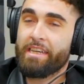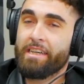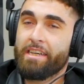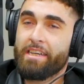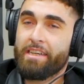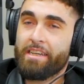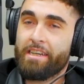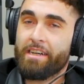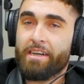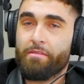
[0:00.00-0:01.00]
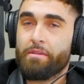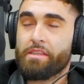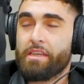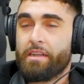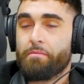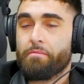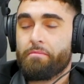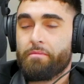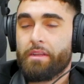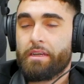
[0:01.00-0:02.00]
Mm. Um, instead, I'm
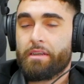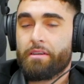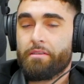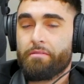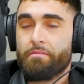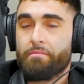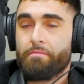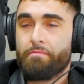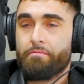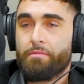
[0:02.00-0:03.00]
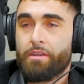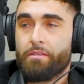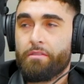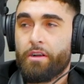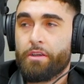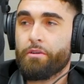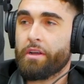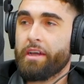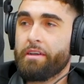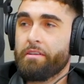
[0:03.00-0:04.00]
like, you know, are you
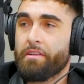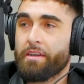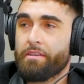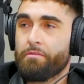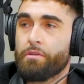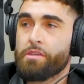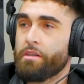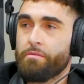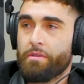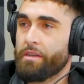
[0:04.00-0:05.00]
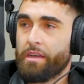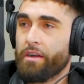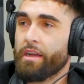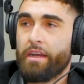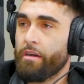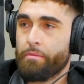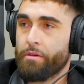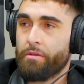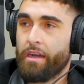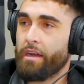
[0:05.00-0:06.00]
okay? Like, what's up? Like, how can I help
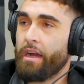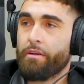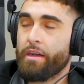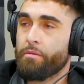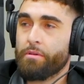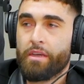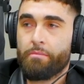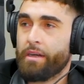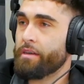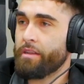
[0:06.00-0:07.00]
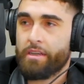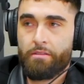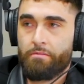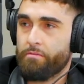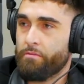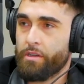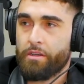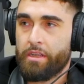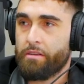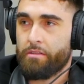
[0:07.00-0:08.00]
you? How, how do I help you get back? Like, what do you
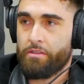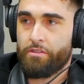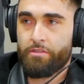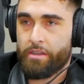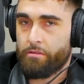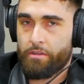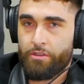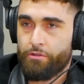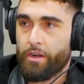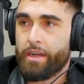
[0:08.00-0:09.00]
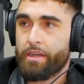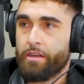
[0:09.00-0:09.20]
need? Let's just like get you right.